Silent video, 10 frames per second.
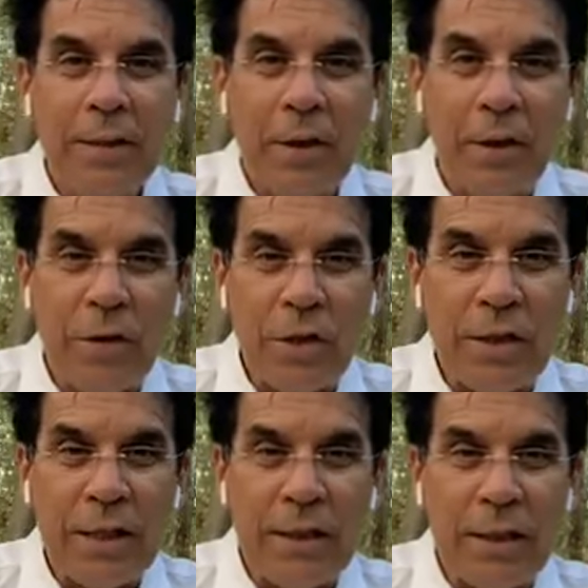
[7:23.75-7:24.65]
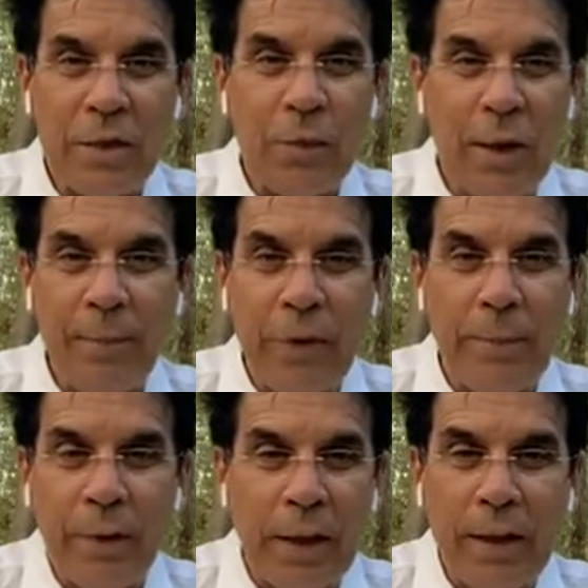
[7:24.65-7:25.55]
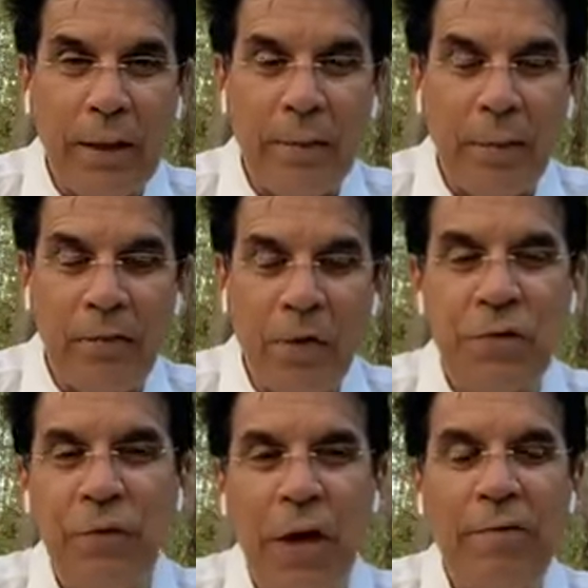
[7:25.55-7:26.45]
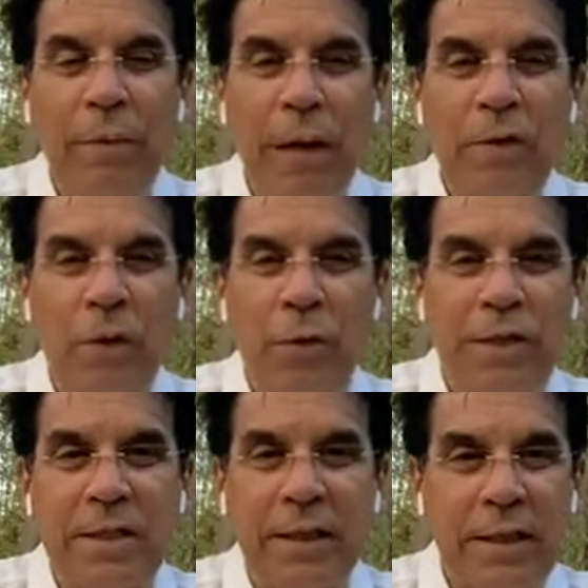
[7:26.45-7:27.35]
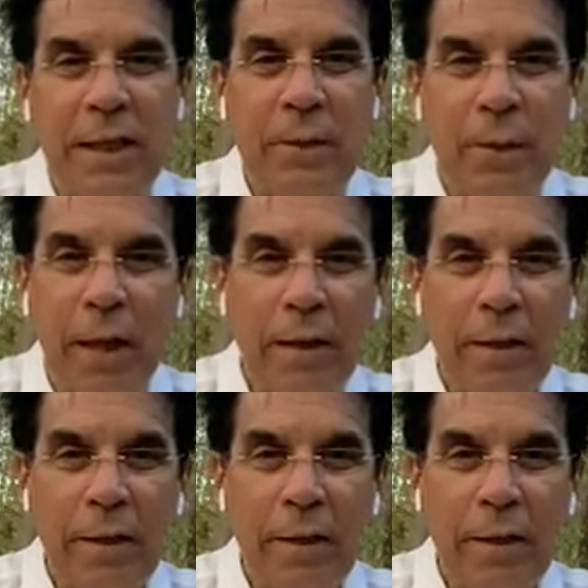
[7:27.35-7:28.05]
You know, they just want, but first of all, everybody's always sinned anyway.